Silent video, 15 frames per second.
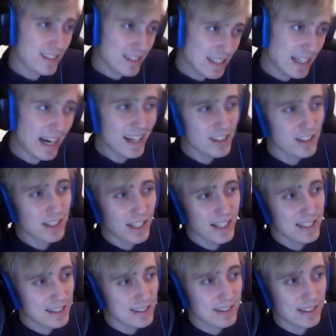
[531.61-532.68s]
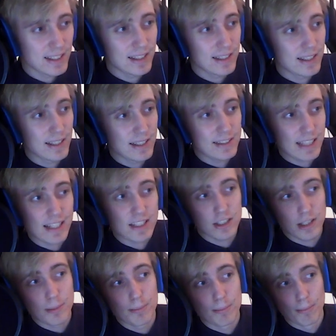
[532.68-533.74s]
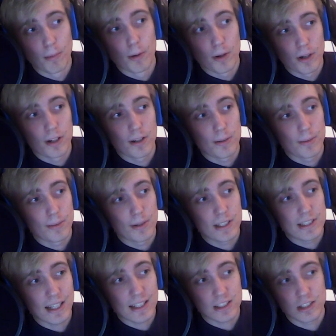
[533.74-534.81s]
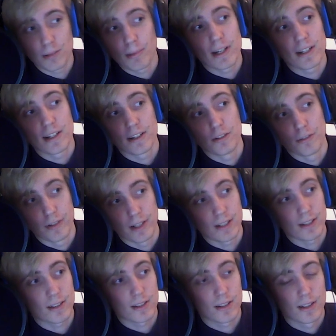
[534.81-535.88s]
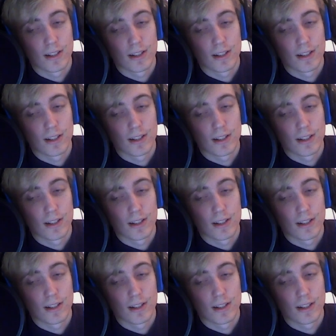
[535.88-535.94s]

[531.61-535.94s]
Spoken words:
Kinda nice. It's actually better than you think.